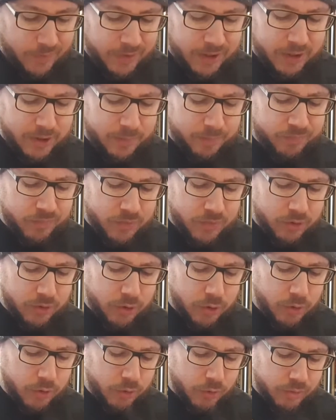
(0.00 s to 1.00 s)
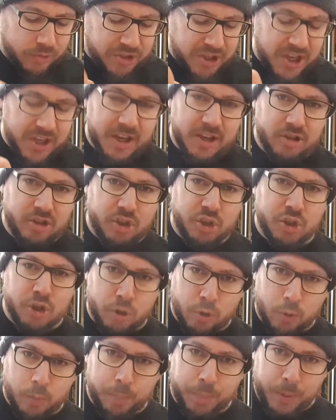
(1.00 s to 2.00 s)
I think noodles in a
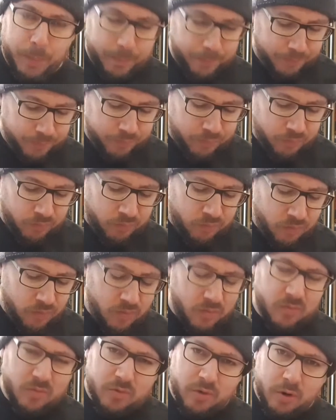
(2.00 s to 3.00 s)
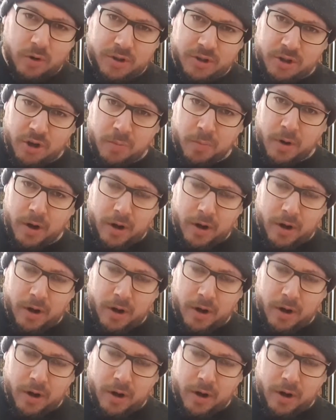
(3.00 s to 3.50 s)
soup, not so